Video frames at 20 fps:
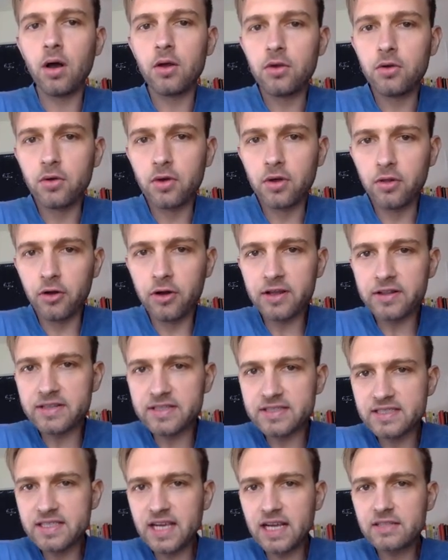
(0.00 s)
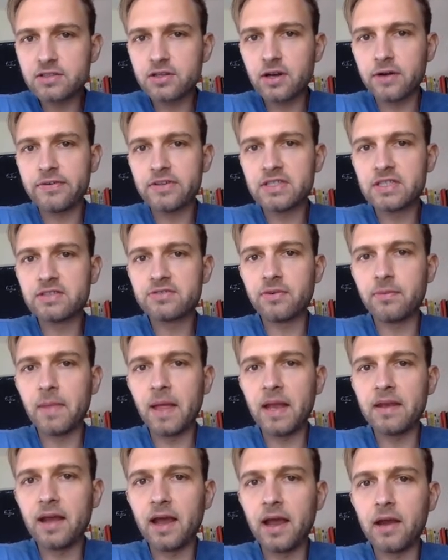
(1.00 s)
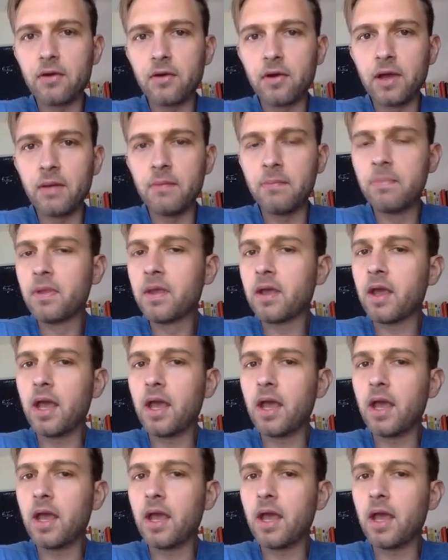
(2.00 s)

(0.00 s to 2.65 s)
you can look at the state surfaces from that diagram,